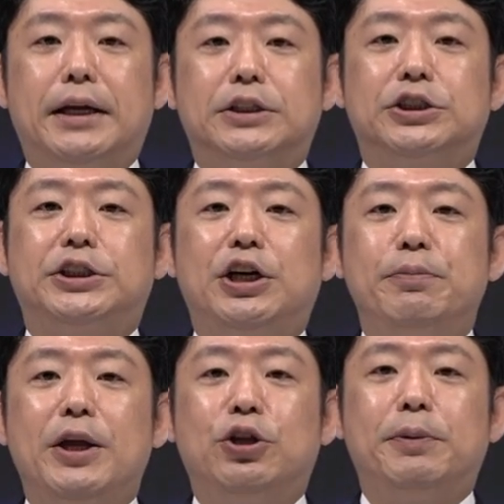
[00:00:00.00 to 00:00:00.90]
This is
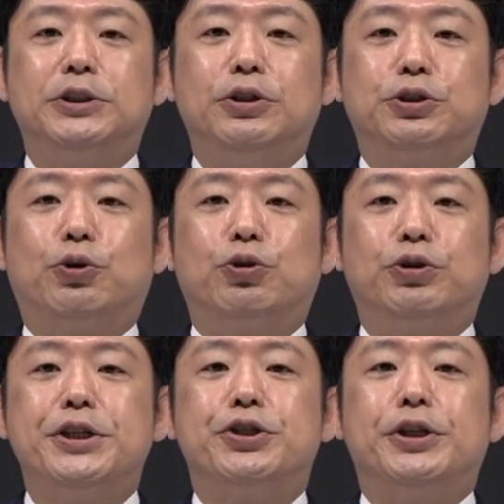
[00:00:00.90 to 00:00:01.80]
consolidated
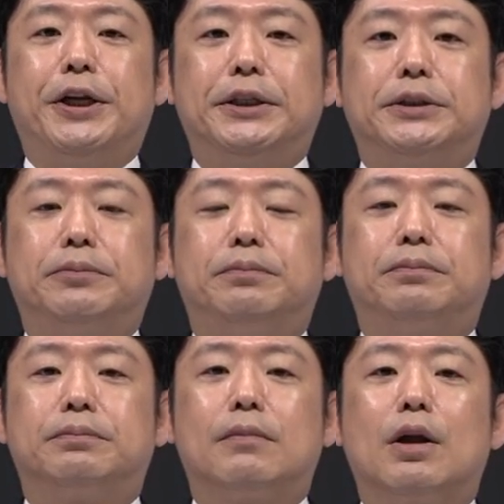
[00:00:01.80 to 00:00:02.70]
results summary by
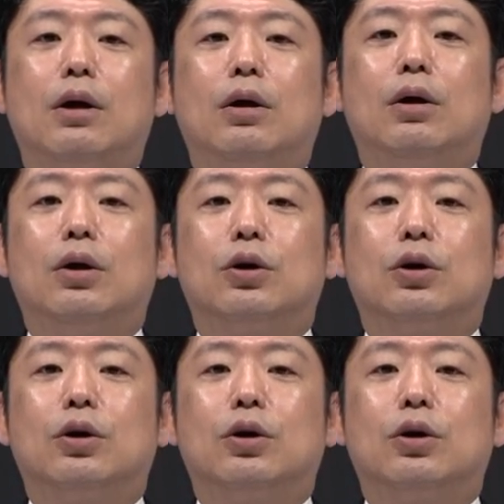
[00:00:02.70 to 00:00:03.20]
segment.